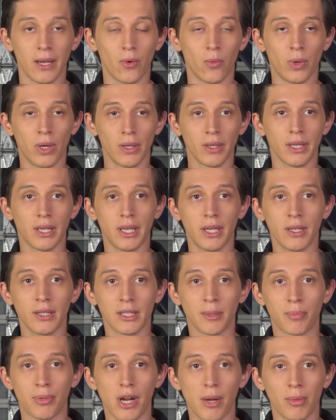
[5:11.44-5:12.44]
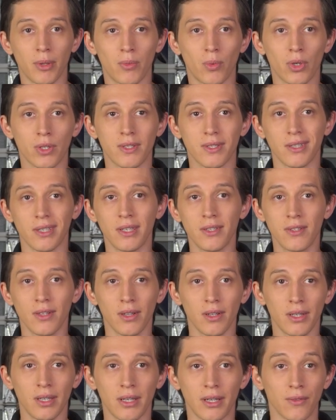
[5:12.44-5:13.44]
Well, here the problem was
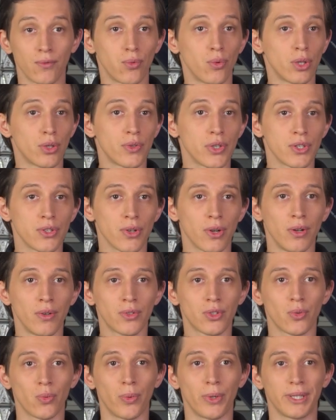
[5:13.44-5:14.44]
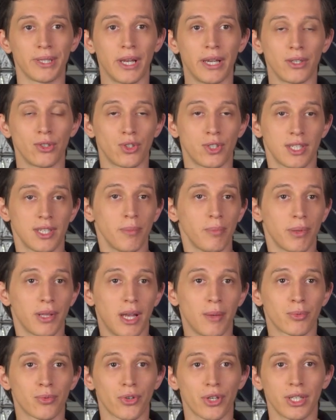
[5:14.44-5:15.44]
easily and fully resolved when I simply
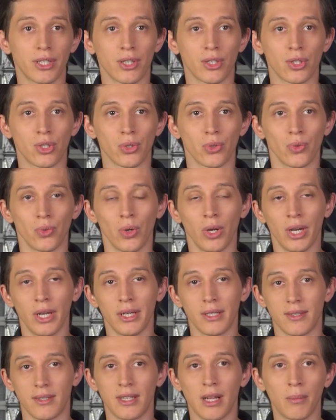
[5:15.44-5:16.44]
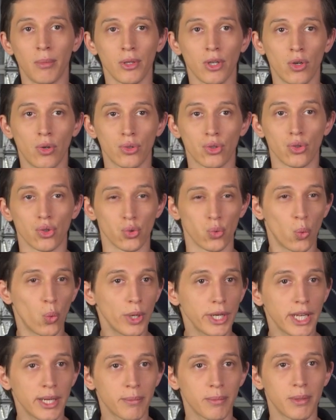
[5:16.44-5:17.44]
upgraded to ZWO
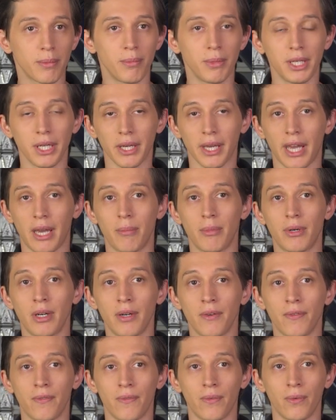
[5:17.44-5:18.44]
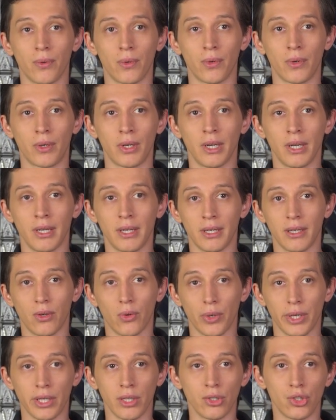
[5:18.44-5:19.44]
220mm mini camera for
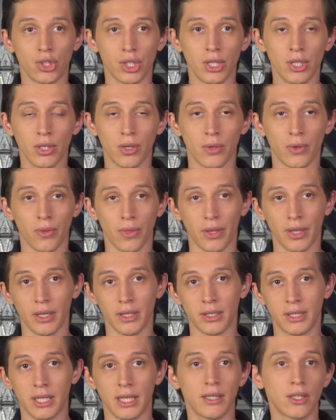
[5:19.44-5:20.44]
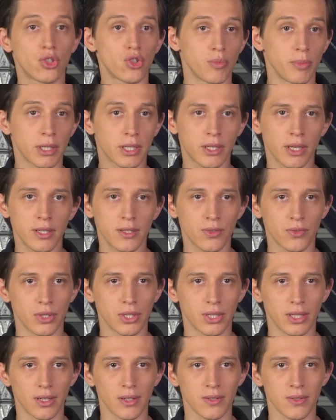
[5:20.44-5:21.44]
OAG on the 10-inch
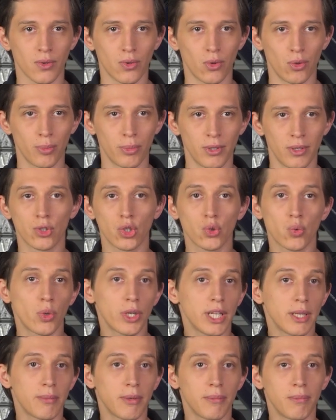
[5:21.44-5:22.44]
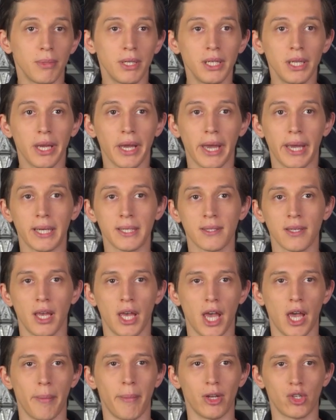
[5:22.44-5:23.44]
Schmidt-Cassegrain telescope. The 20mm mini has
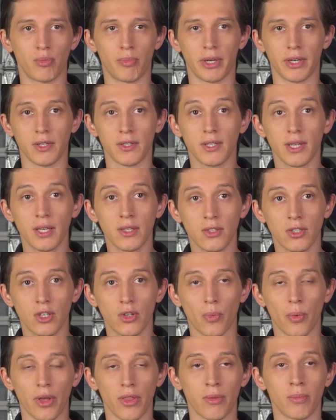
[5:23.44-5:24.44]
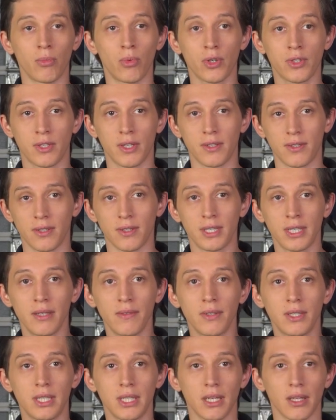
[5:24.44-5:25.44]
a much better sensor with more
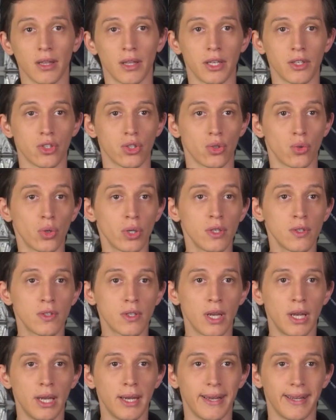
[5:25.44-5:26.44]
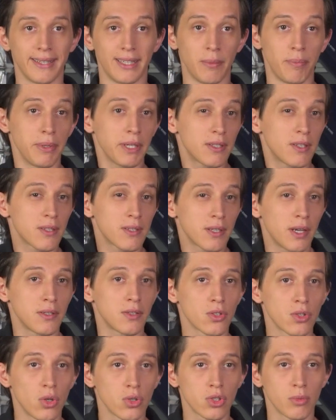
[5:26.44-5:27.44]
sensitivity and less noise, the pixel
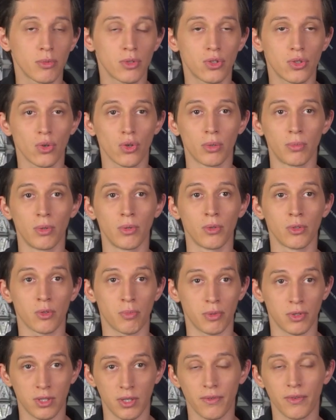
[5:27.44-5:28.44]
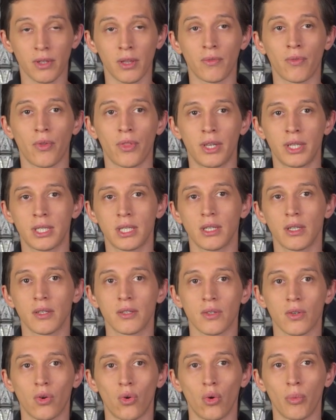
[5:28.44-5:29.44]
size is also more suitable specifically for that
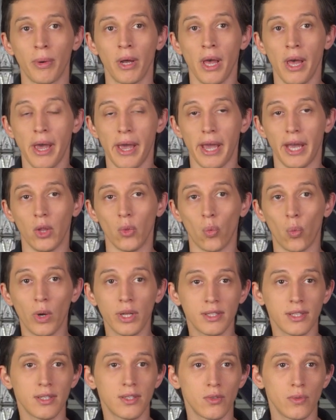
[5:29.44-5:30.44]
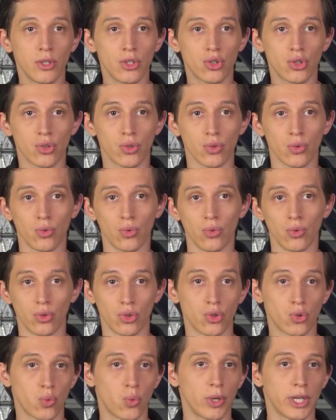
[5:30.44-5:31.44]
telescope, and once I switched to,
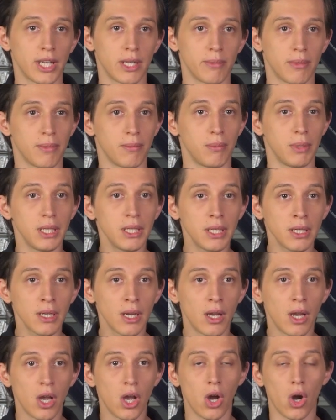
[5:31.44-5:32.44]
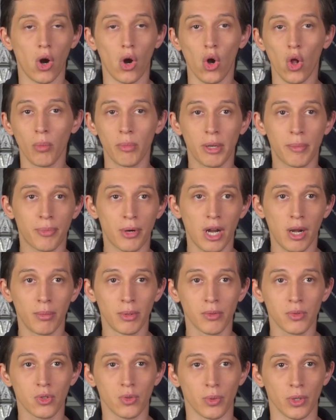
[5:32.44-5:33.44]
to 20mm mini, all my
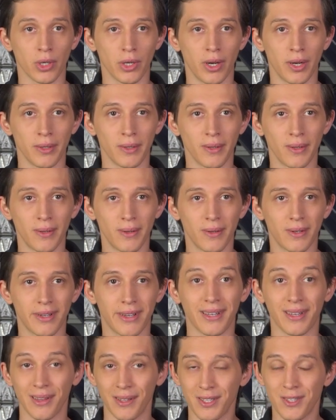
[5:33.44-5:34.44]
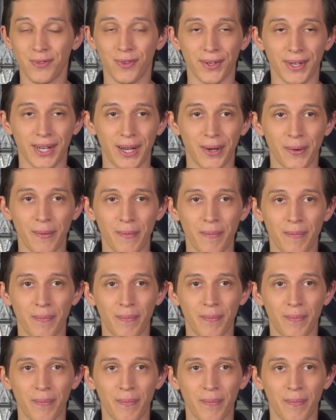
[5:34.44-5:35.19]
problems were gone, at least for now.